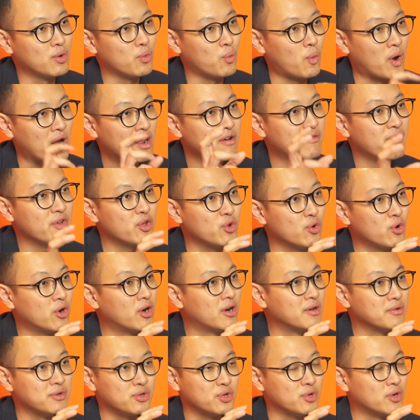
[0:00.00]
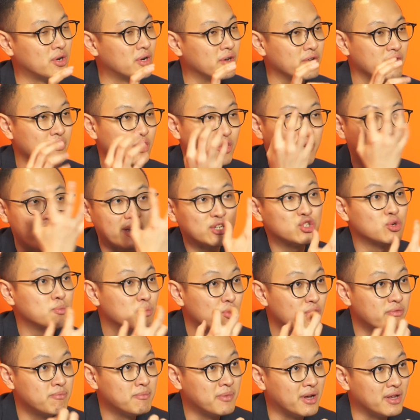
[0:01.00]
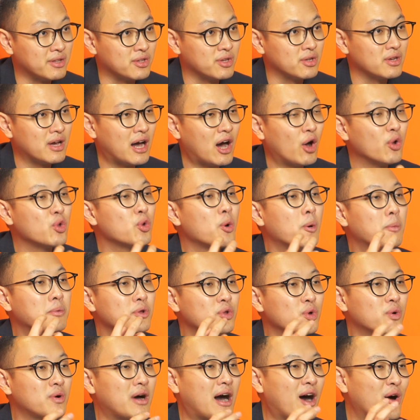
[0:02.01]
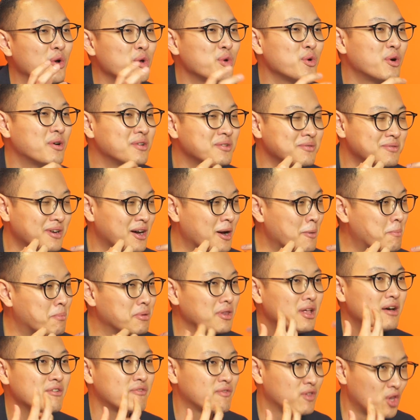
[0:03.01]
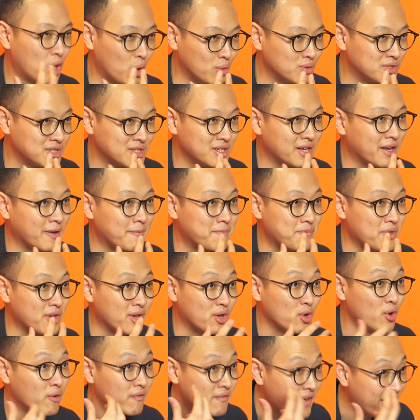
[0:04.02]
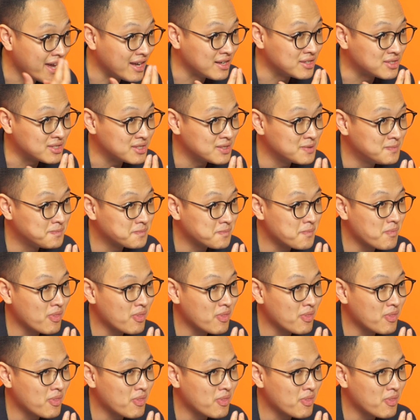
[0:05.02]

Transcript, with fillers: whatever your, your, your facial movement, how your, your how your uh, blood flows in, in your face,